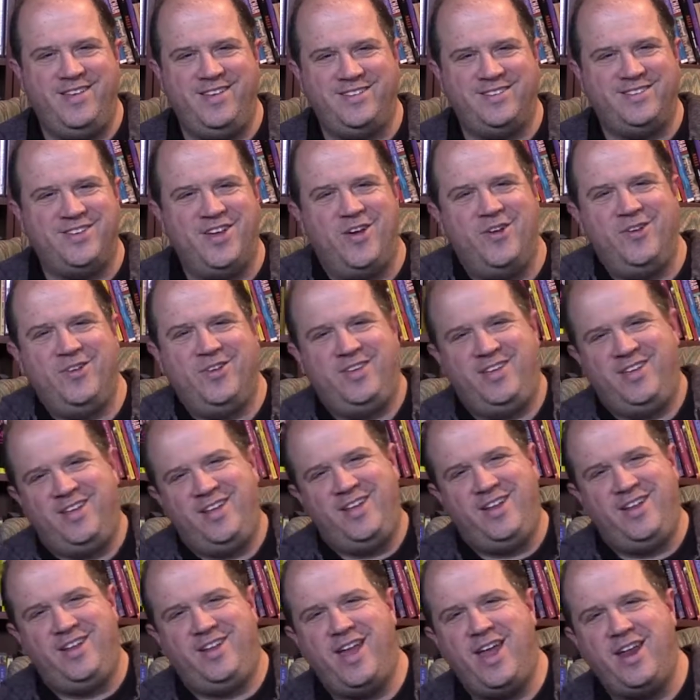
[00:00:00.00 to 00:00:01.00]
So
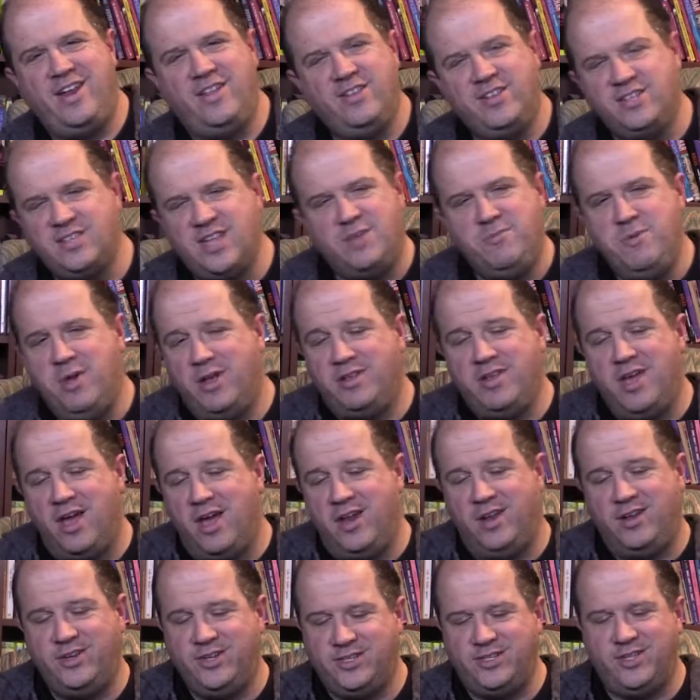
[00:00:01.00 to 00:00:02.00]
it doesn't have to be a
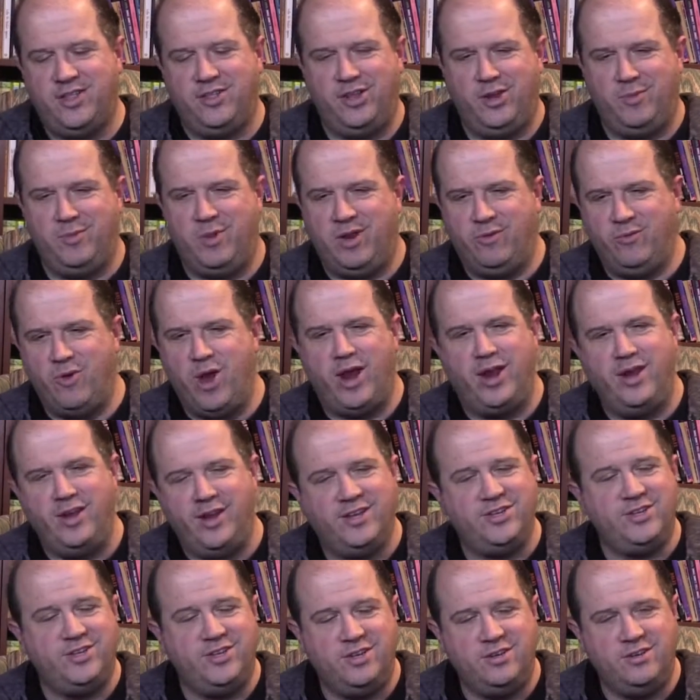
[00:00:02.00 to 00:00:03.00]
ton, just a little bit of
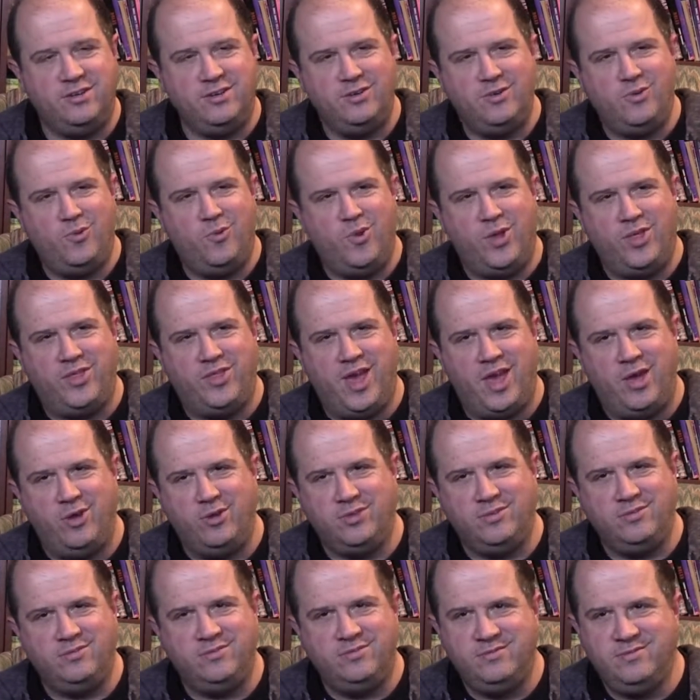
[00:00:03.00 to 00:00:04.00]
recognition
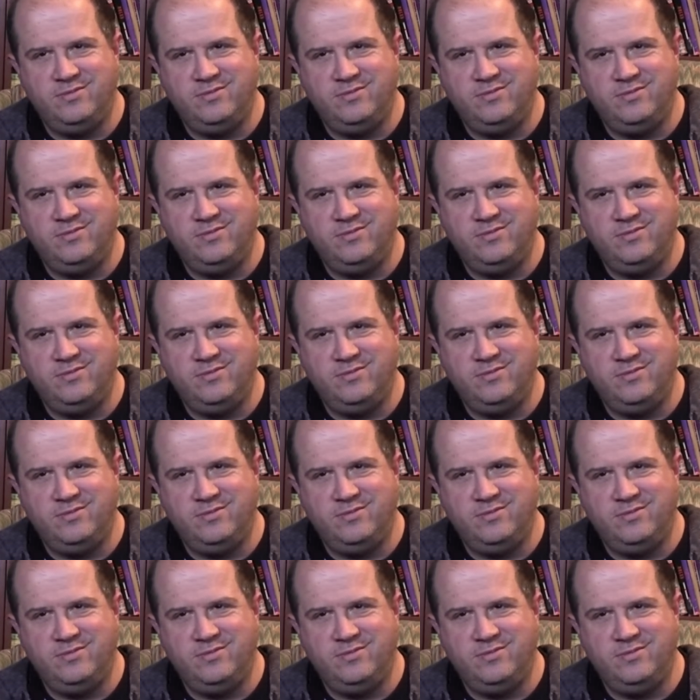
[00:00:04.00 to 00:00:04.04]
without